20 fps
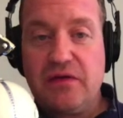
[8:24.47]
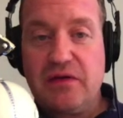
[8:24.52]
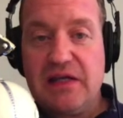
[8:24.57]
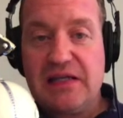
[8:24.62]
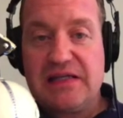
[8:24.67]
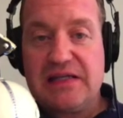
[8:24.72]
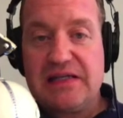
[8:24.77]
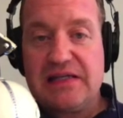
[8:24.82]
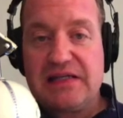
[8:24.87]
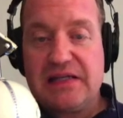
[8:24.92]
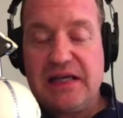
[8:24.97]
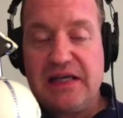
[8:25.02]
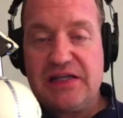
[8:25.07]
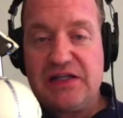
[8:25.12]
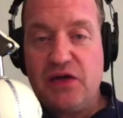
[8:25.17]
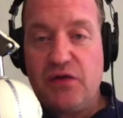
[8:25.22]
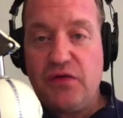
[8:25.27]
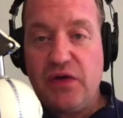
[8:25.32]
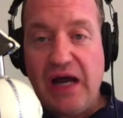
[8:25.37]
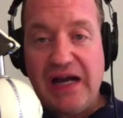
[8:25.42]
this is a
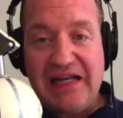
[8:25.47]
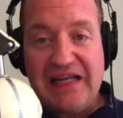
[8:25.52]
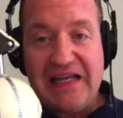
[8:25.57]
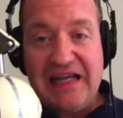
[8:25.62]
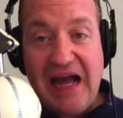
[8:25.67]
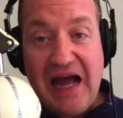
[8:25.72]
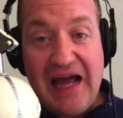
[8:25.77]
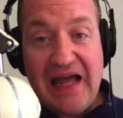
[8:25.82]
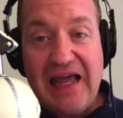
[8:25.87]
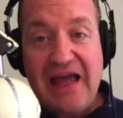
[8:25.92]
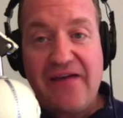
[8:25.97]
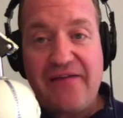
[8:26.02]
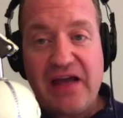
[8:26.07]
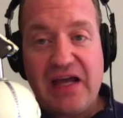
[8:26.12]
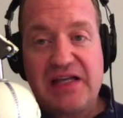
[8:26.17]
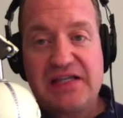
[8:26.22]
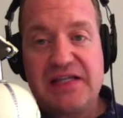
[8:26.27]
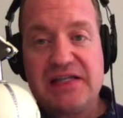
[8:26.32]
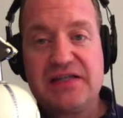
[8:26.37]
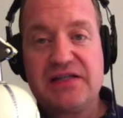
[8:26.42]
zone ID I have
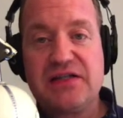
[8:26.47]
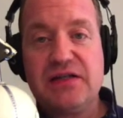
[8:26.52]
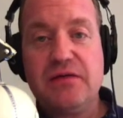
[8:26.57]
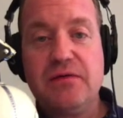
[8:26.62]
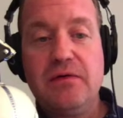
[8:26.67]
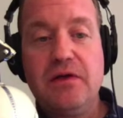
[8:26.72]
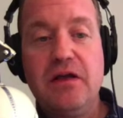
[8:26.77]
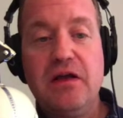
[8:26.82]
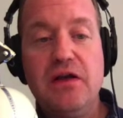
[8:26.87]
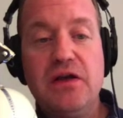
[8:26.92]
access to.